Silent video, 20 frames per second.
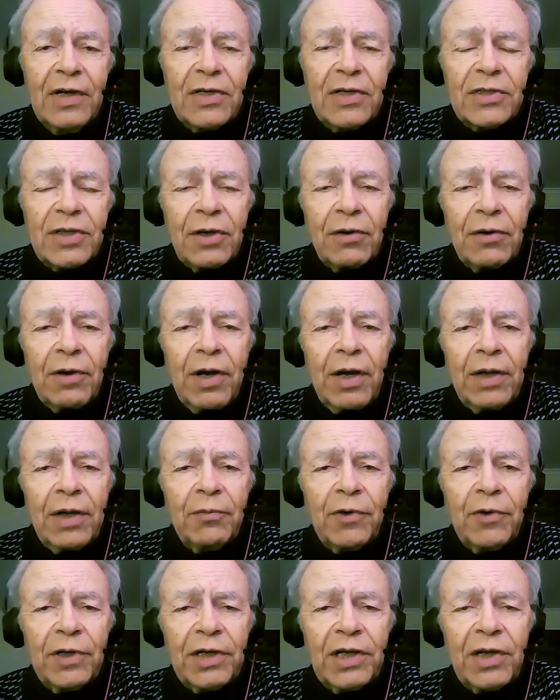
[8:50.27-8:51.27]
So I
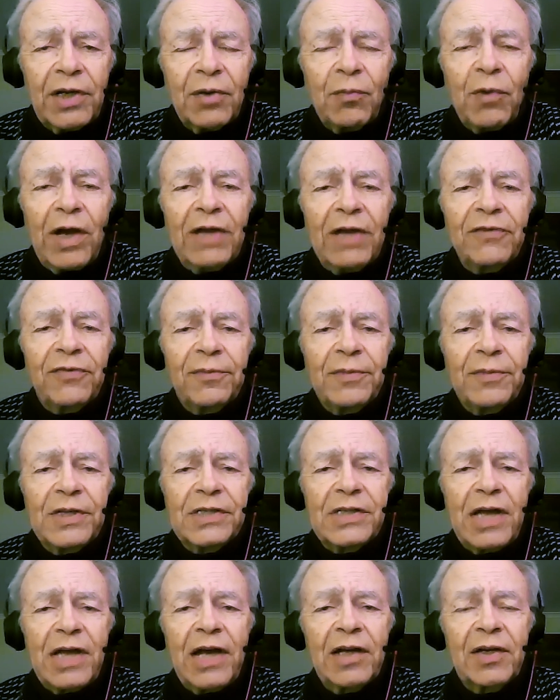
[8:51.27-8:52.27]
want to get away from
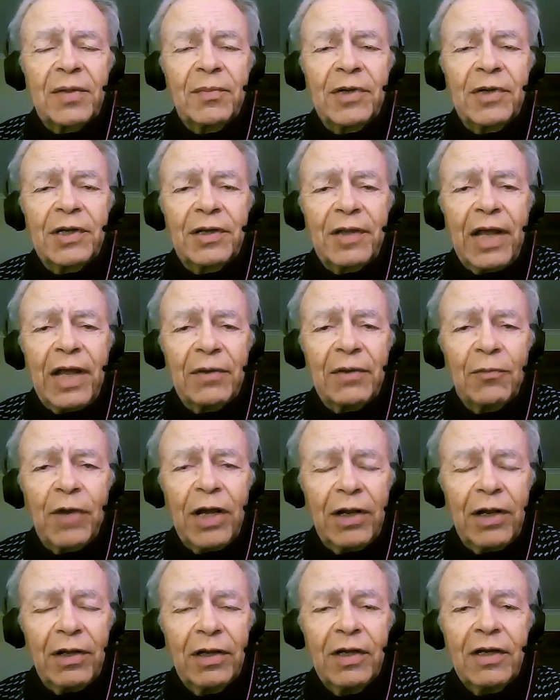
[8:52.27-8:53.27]
this argument that,
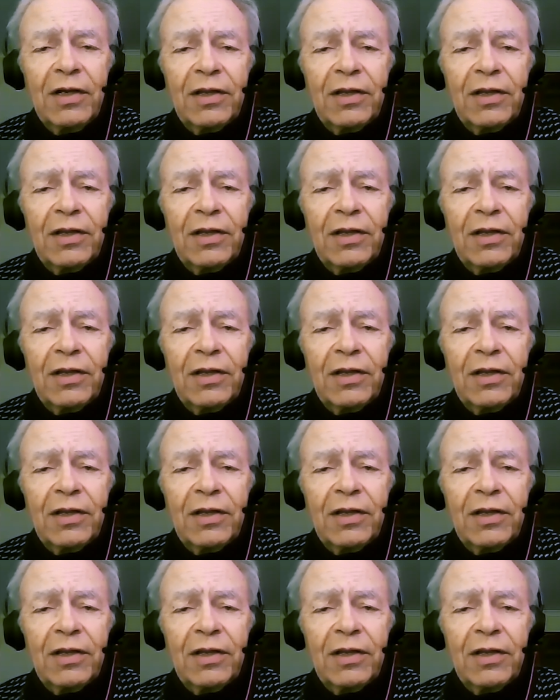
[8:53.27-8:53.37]
well,